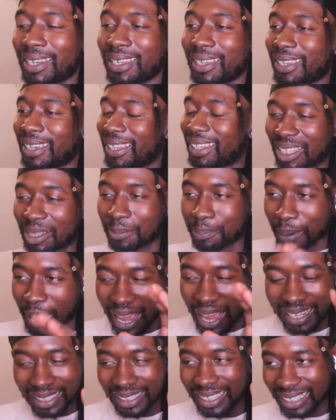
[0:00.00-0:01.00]
again, the
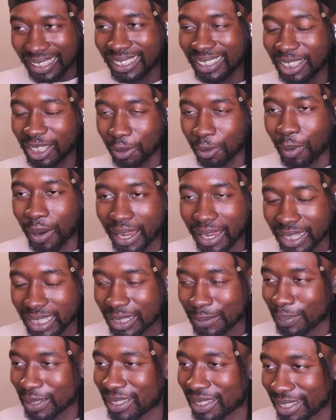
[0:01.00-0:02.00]
paneling, the way it's
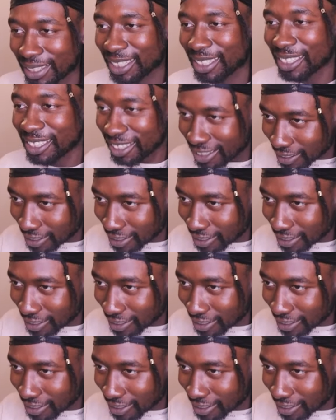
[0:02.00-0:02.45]
positioned,